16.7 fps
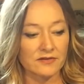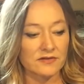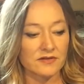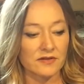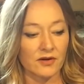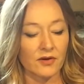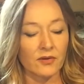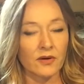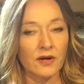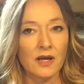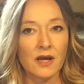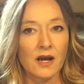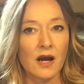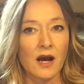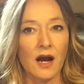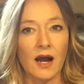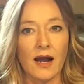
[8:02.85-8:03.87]
So
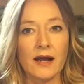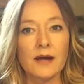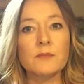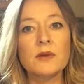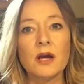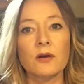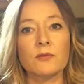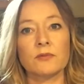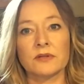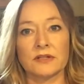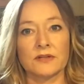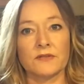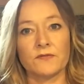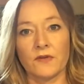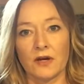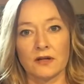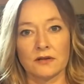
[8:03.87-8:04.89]
I'm not really
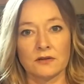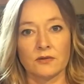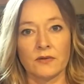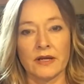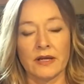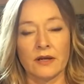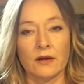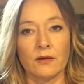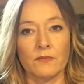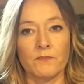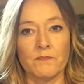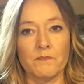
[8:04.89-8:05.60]
following